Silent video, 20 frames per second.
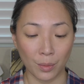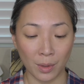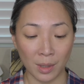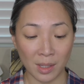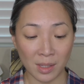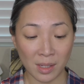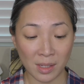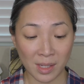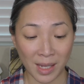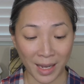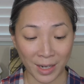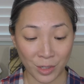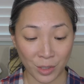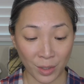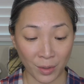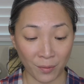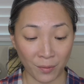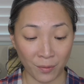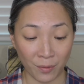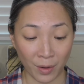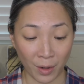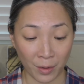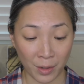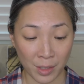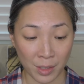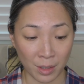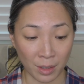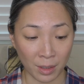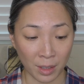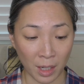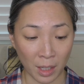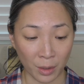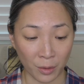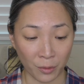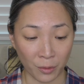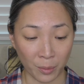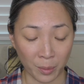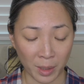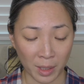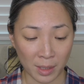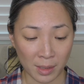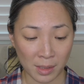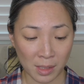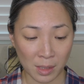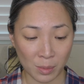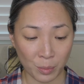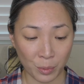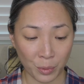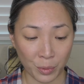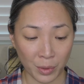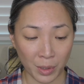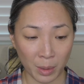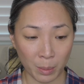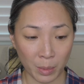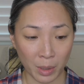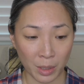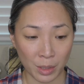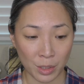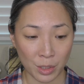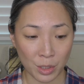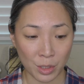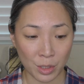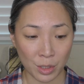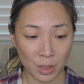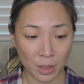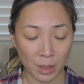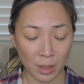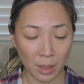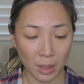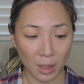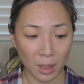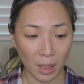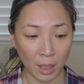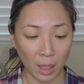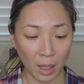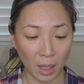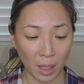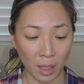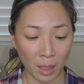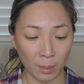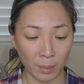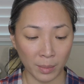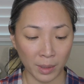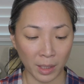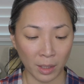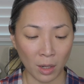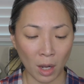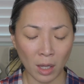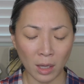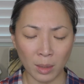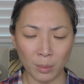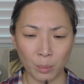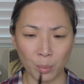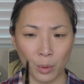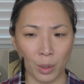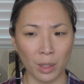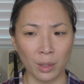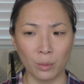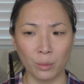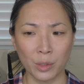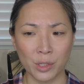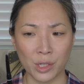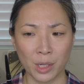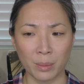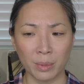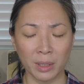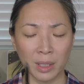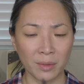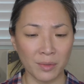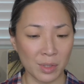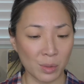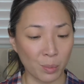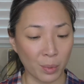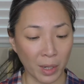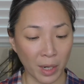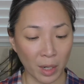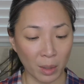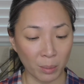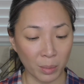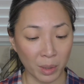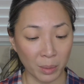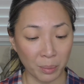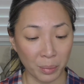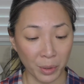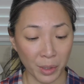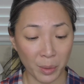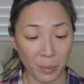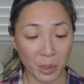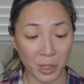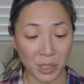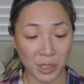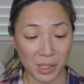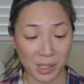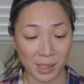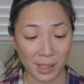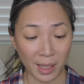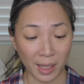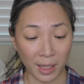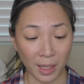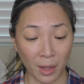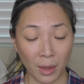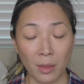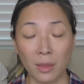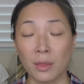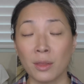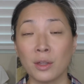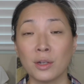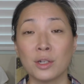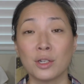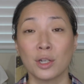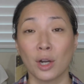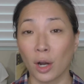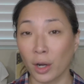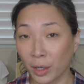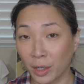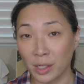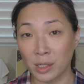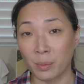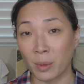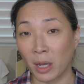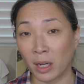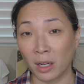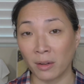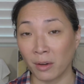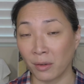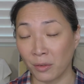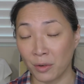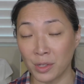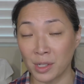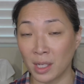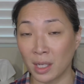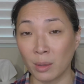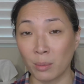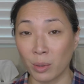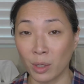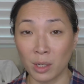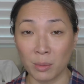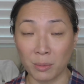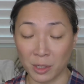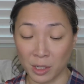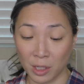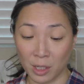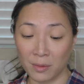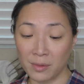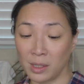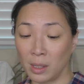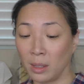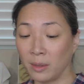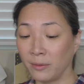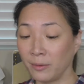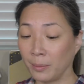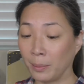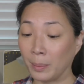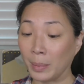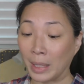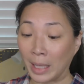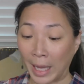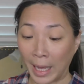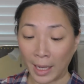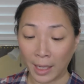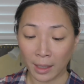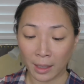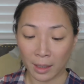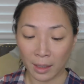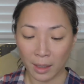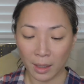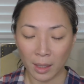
this is actually a very dark color for me. This is pretty much, they call it brun, which I believe is brown, but it pretty much is like the darkest brown I've ever seen. It pretty much comes off black,